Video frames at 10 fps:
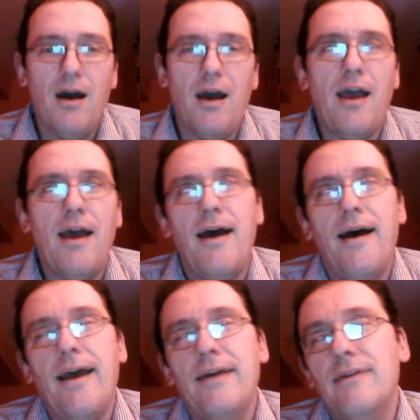
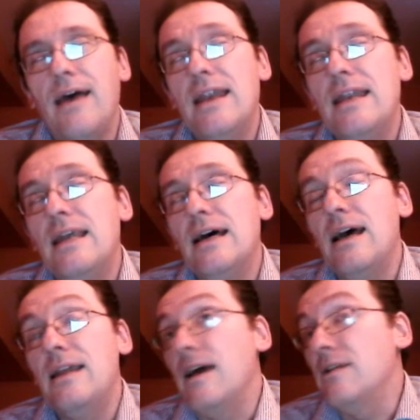
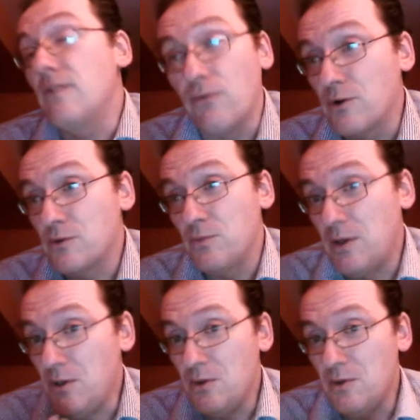And of course, when
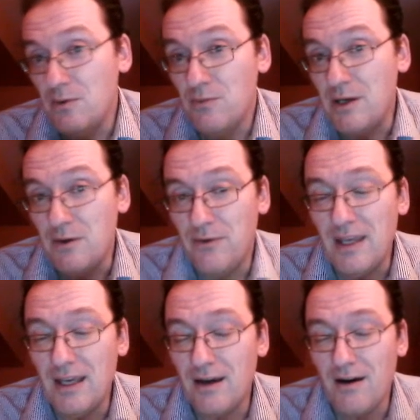you
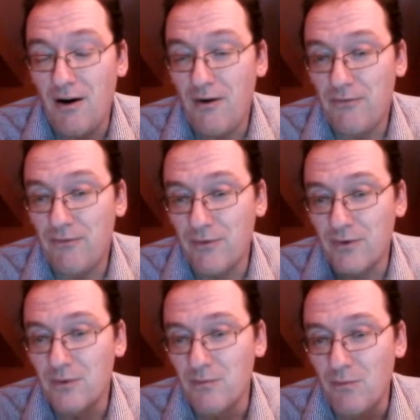think of
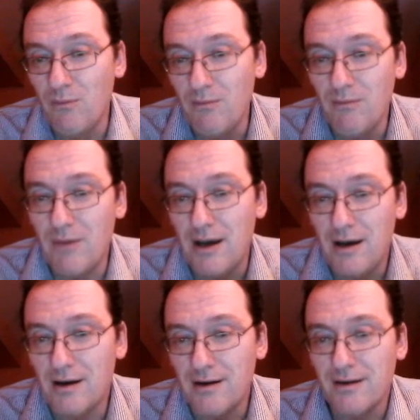
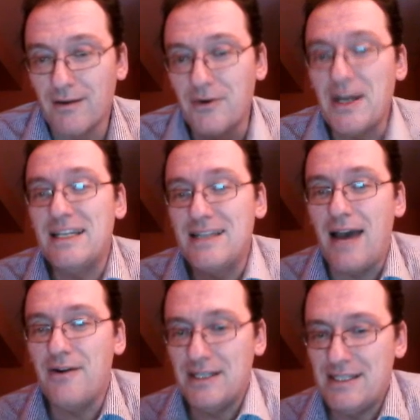Greek
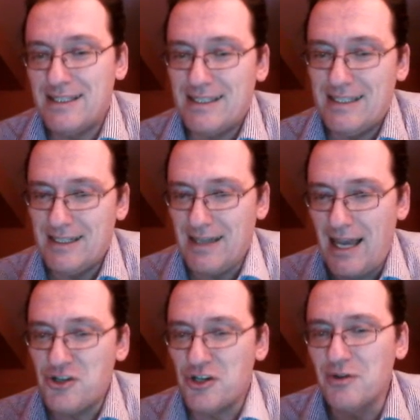tyrants,
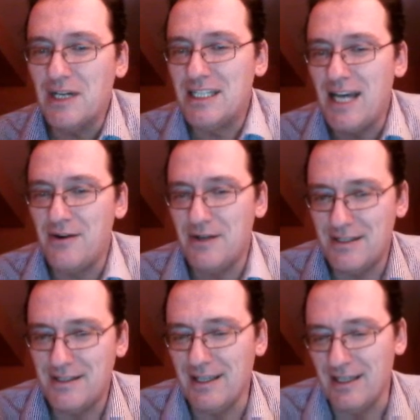ancient Greek
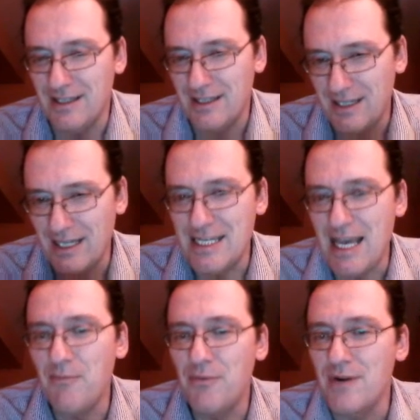tyrants in
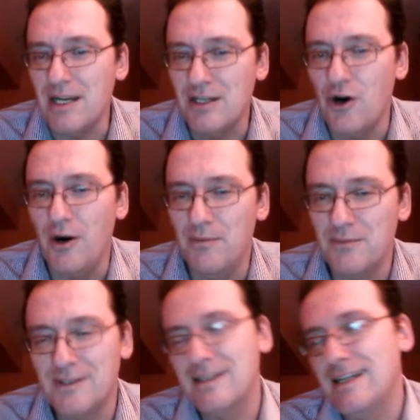contemporary terms,